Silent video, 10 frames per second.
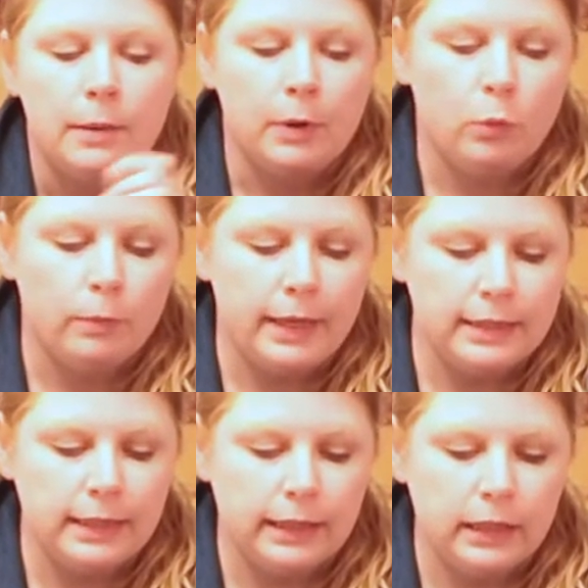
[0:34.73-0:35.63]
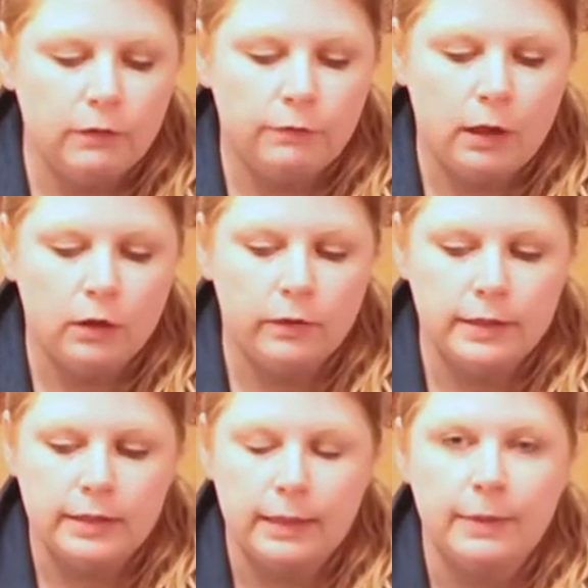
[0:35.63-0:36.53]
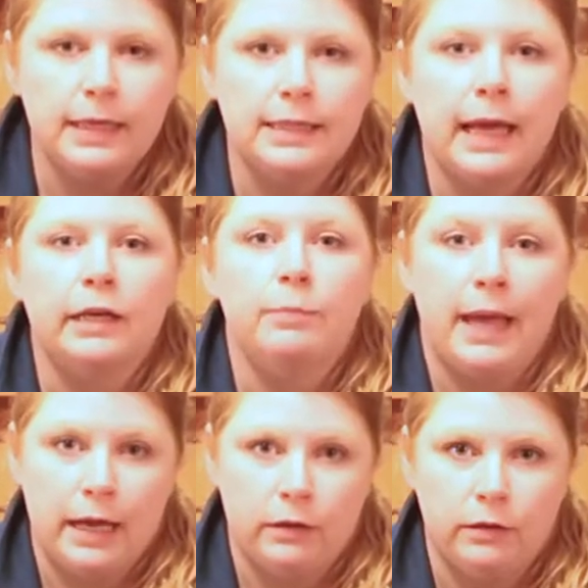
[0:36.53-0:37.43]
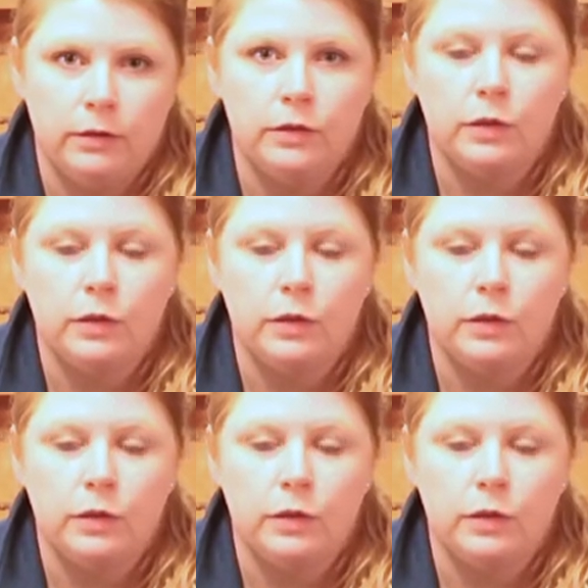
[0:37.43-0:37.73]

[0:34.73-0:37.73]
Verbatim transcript: But we're basically gonna follow the same exact pattern.